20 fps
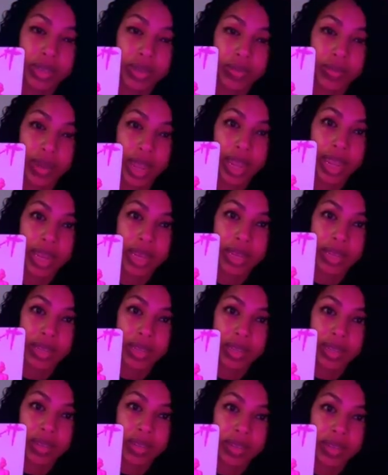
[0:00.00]
right?
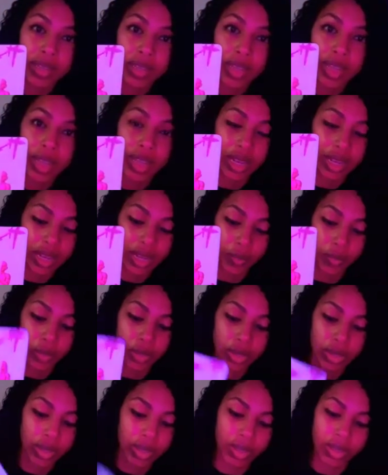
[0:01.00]
And
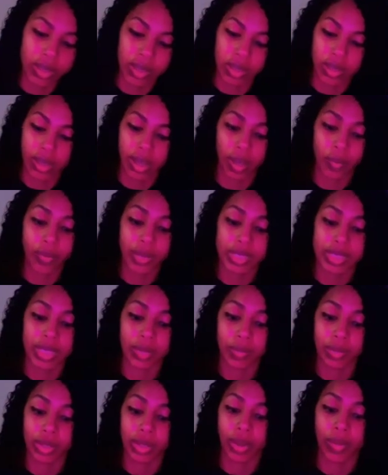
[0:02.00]
I want to say
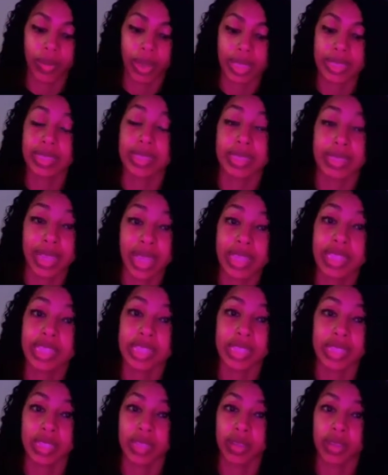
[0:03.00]
with no
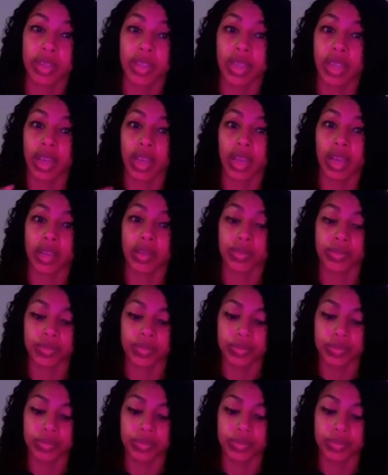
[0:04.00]
hesitation, I